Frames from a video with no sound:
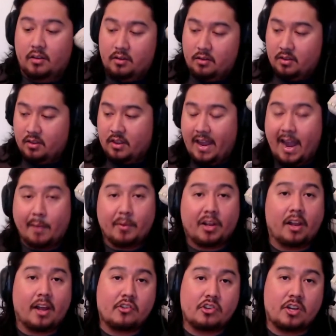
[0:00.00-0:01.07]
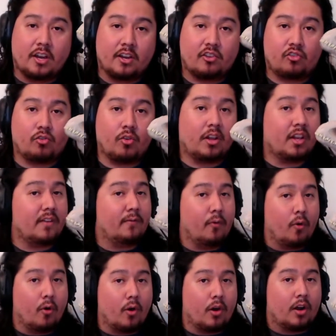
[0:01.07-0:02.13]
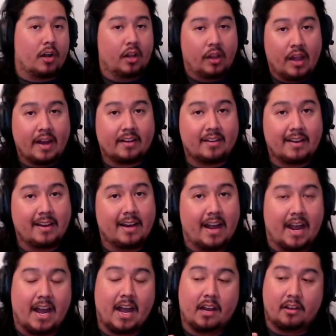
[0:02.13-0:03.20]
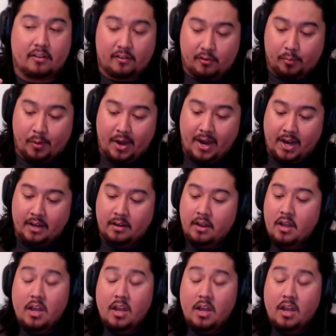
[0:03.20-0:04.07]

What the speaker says: The Hammond collection is strictly for collecting and displaying.